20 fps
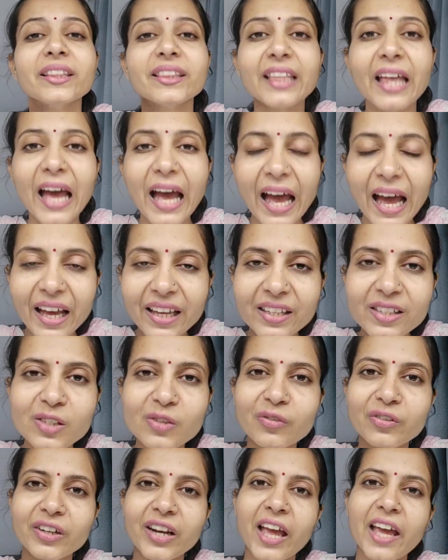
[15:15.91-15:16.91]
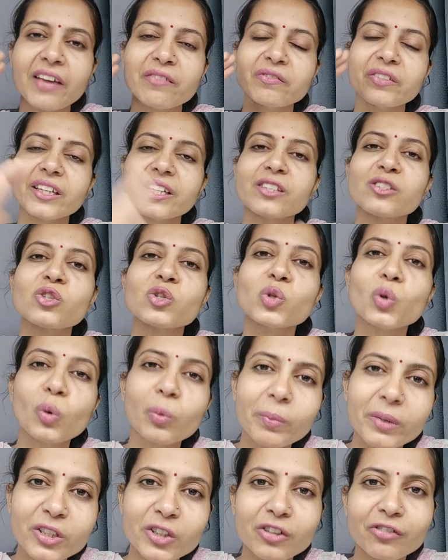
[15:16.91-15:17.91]
Thanks for having so
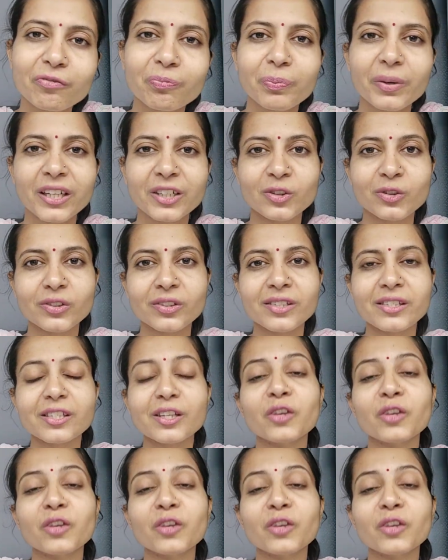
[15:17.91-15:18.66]
much of patience.